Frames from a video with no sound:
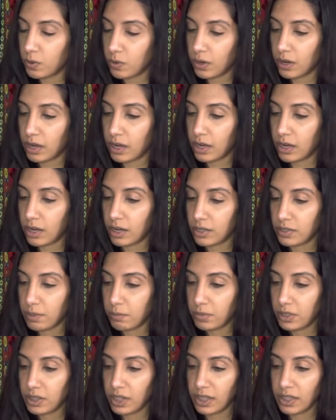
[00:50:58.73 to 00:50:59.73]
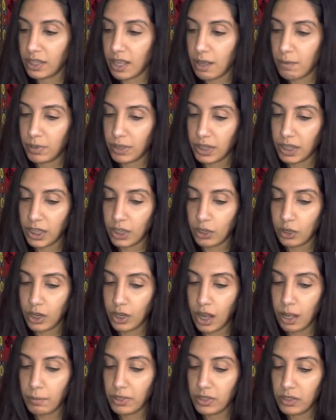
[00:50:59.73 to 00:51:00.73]
or something like that, but like you're
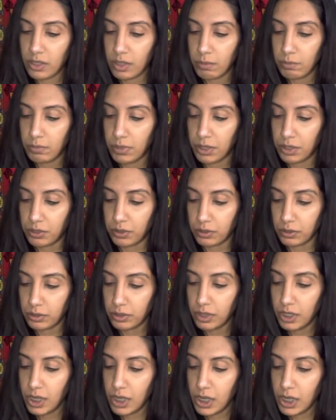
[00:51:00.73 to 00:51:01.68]
coming to the middle.